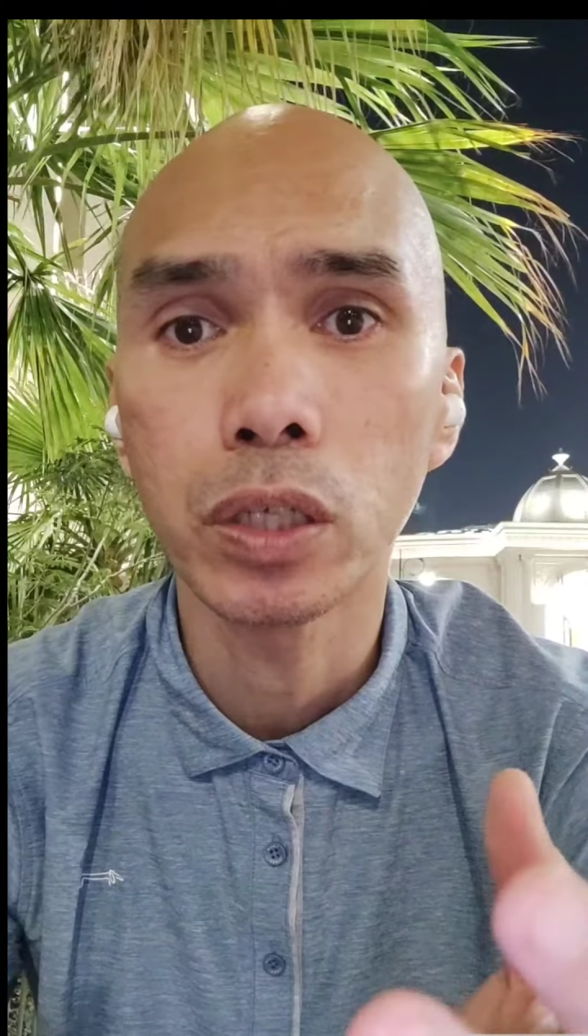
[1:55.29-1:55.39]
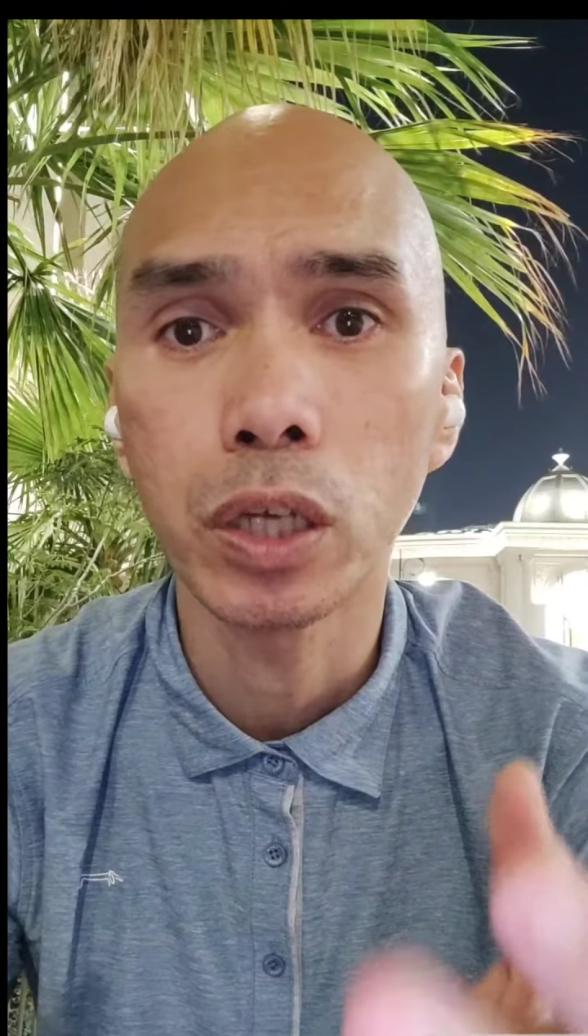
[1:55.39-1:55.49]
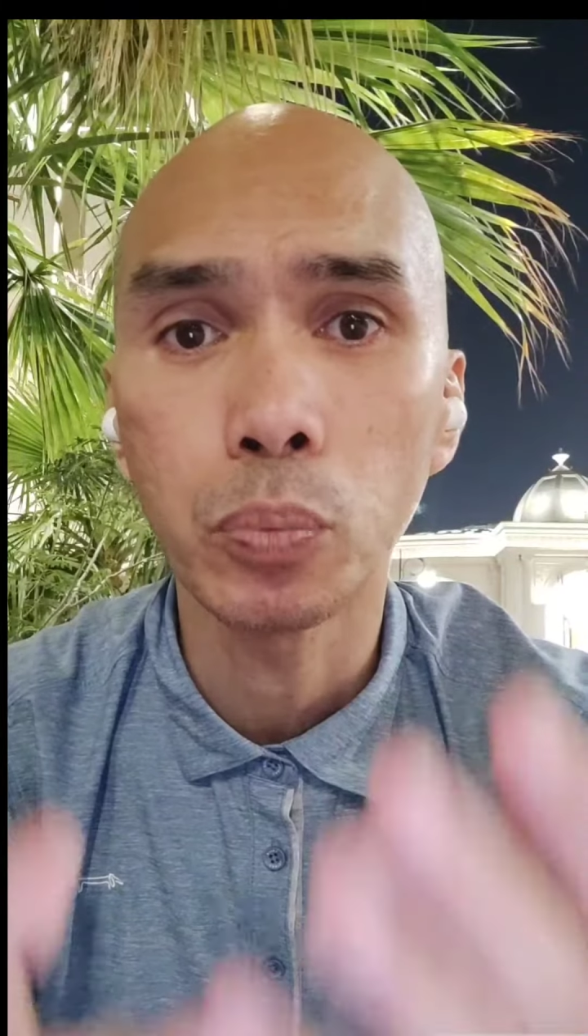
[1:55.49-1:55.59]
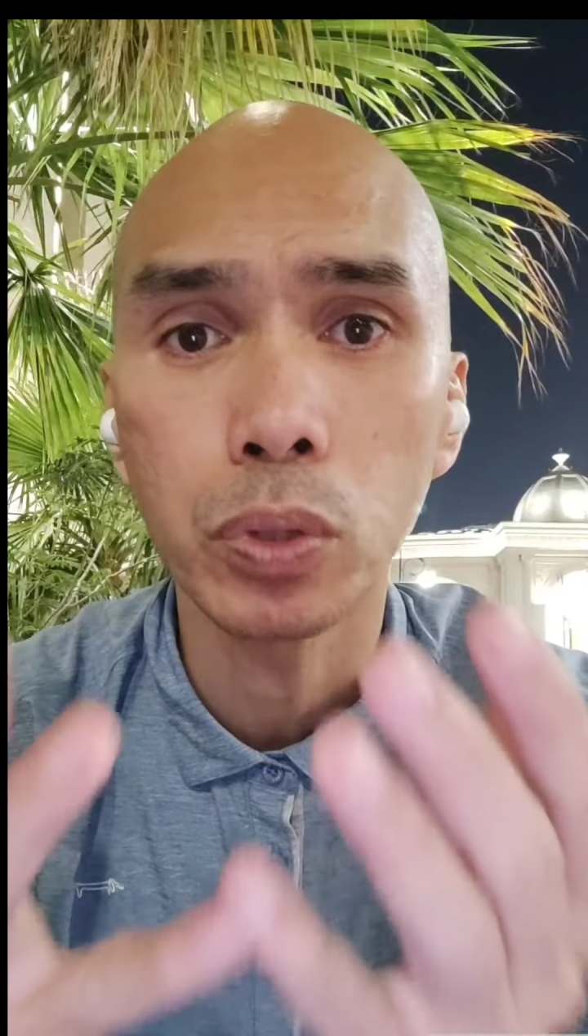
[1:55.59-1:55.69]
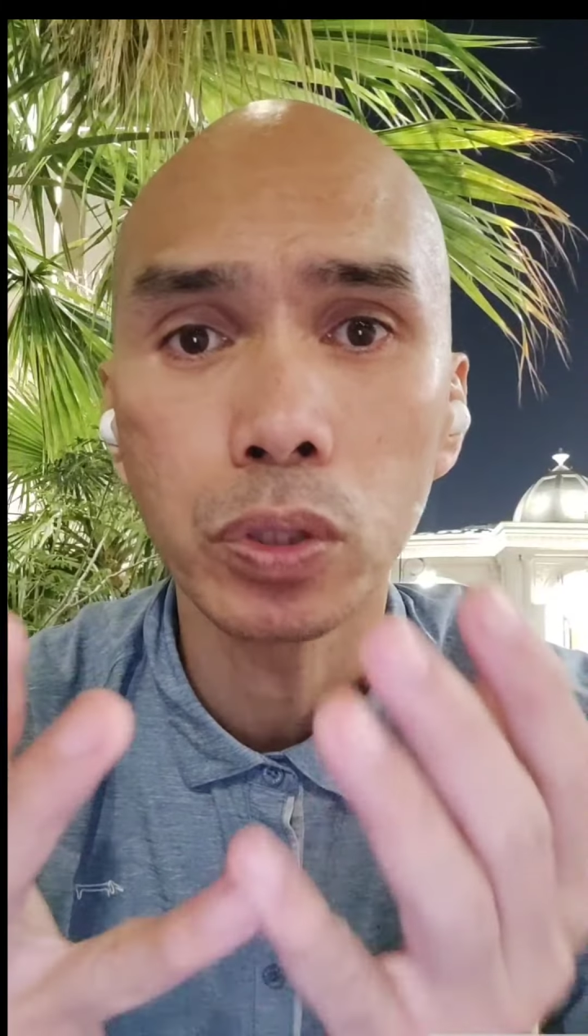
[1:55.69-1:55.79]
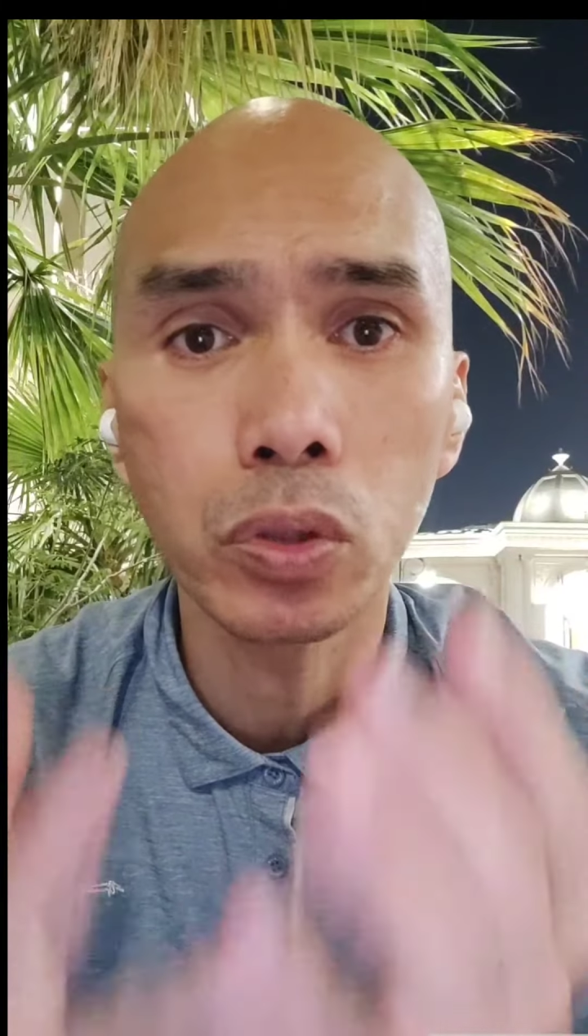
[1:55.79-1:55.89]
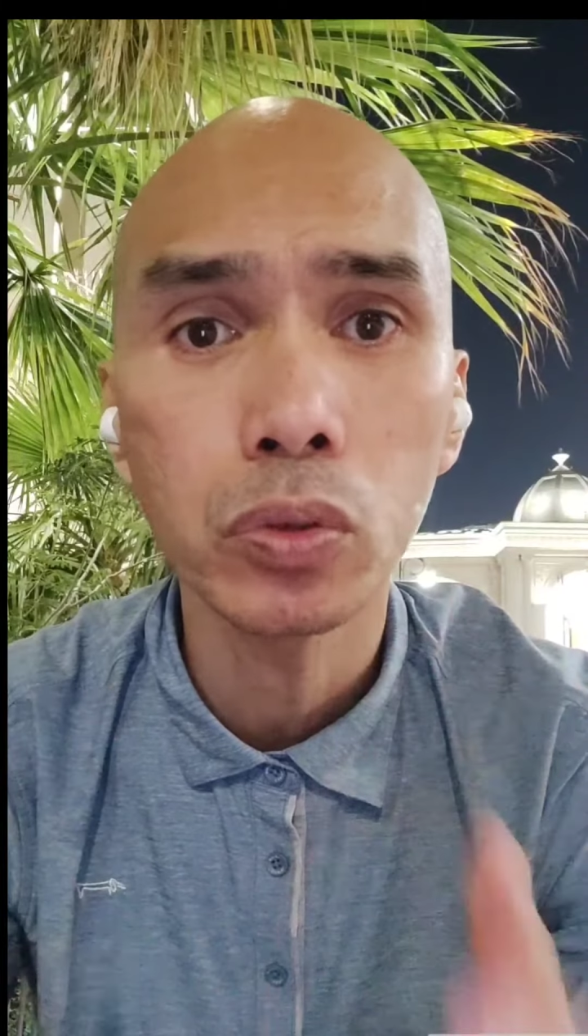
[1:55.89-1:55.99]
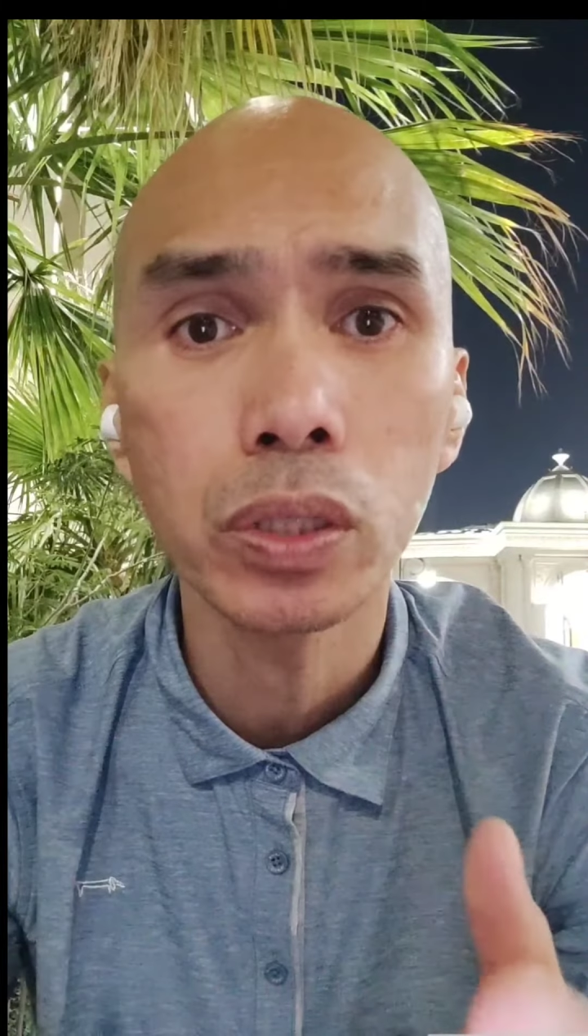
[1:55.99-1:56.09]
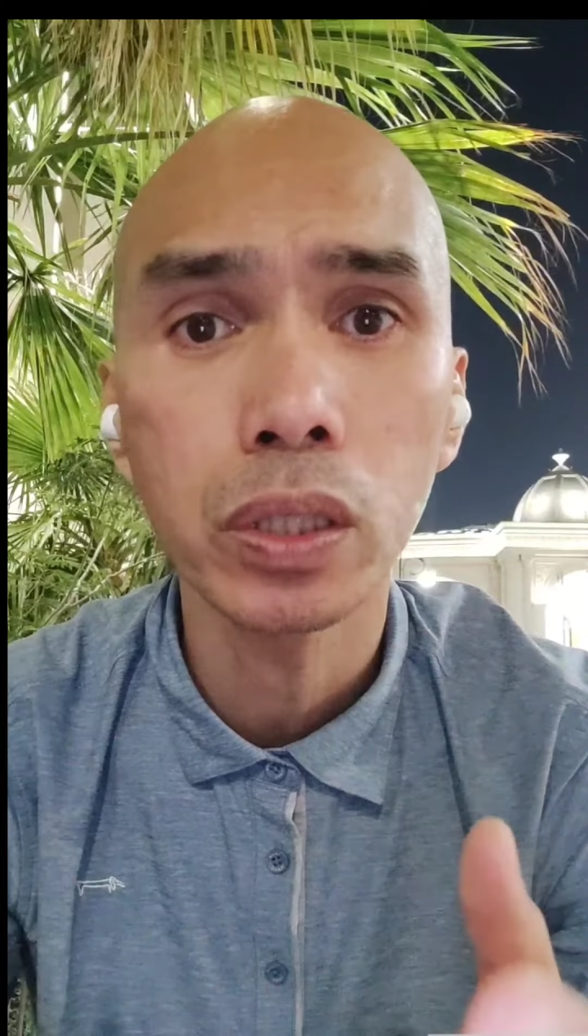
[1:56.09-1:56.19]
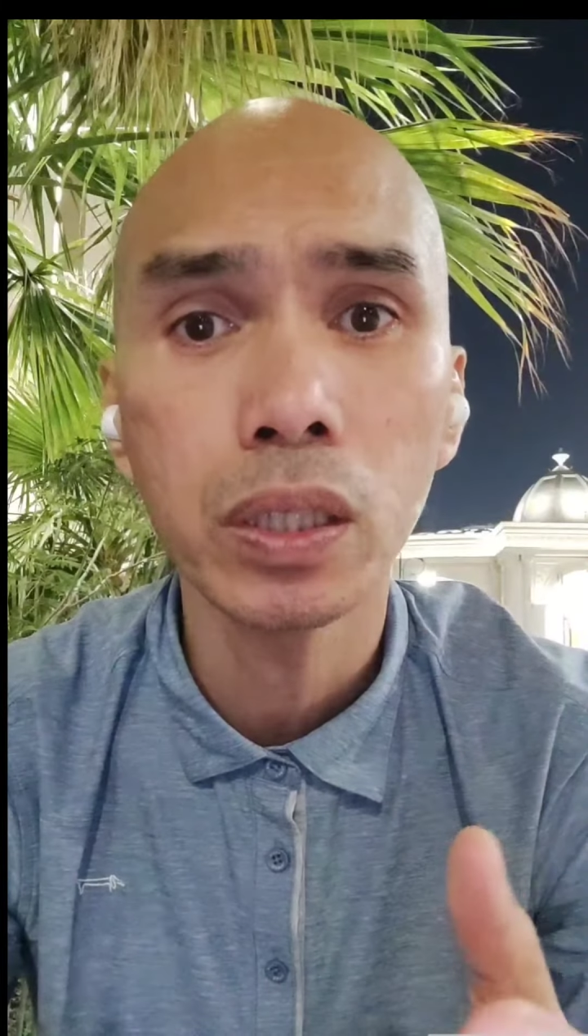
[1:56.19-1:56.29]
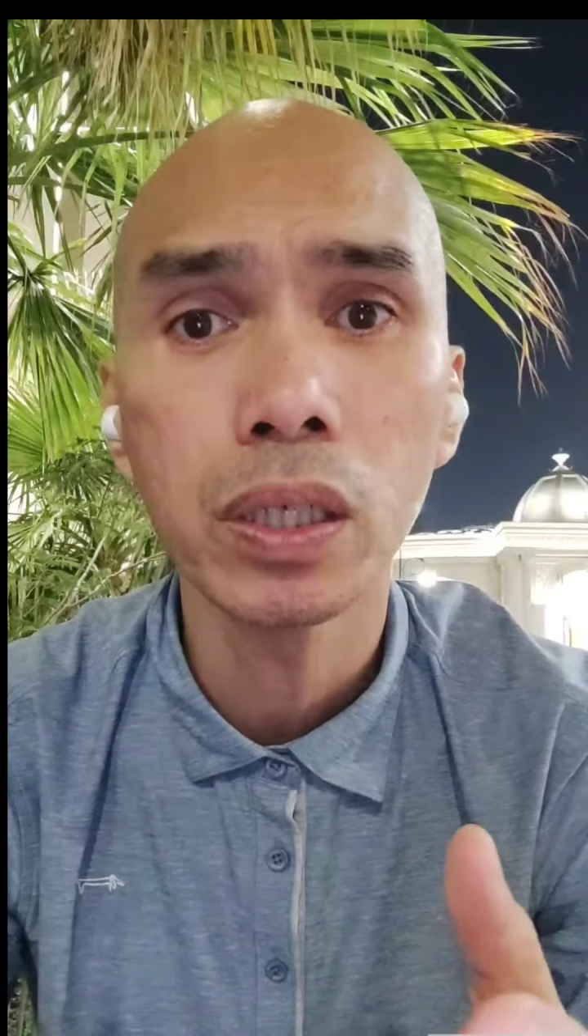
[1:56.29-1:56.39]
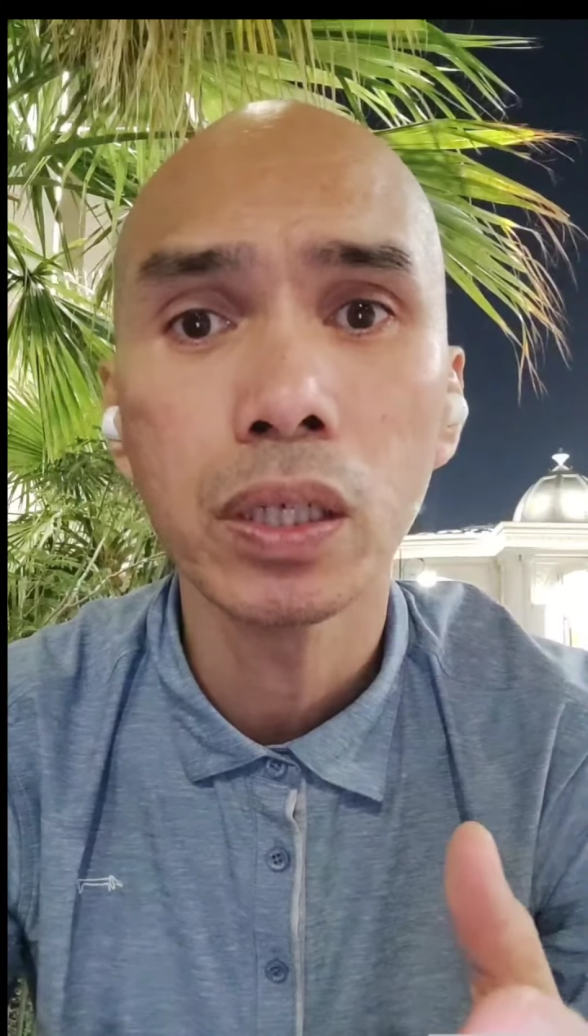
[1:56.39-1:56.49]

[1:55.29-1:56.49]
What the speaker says: the opportunity